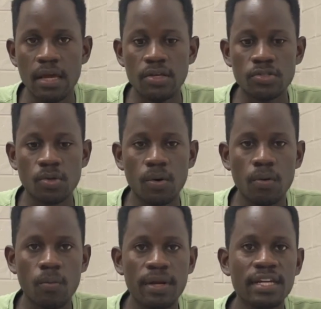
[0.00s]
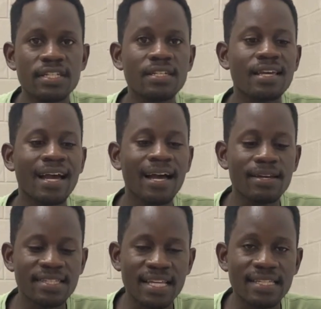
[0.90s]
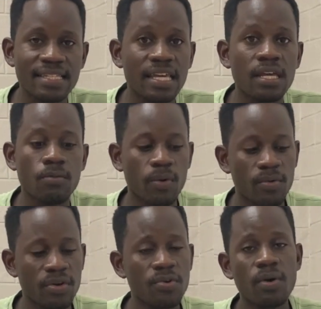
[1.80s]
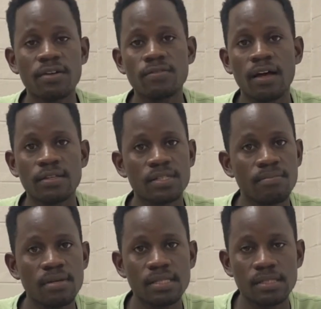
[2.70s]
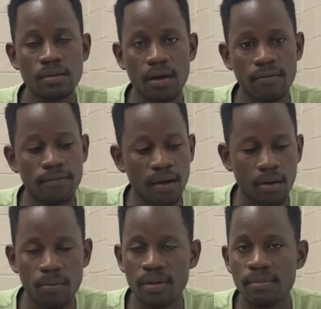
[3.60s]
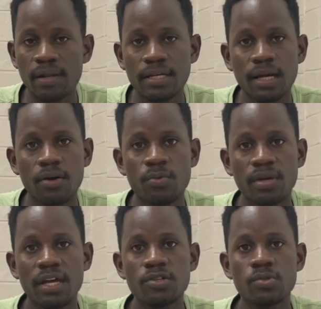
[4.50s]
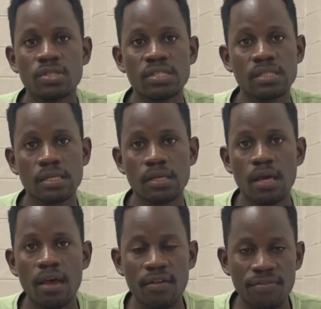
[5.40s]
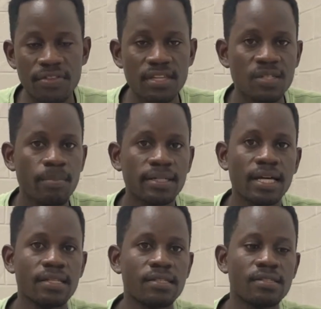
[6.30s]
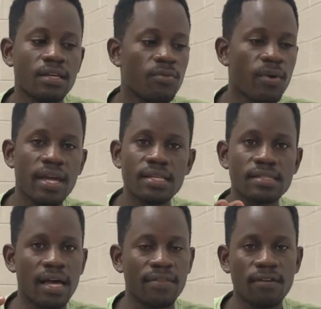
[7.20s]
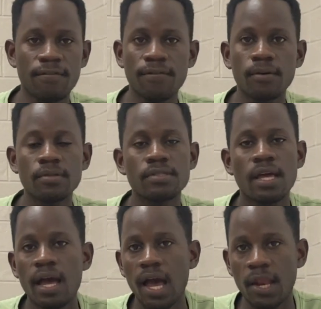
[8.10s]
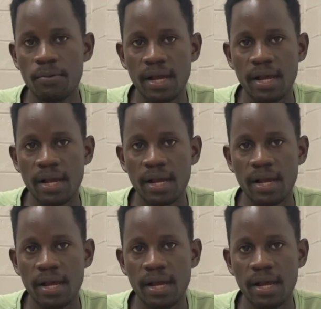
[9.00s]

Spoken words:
So when it sets in, when we do a CBC, a complete blood count, we get to see these patterns, the rise and the falls, and we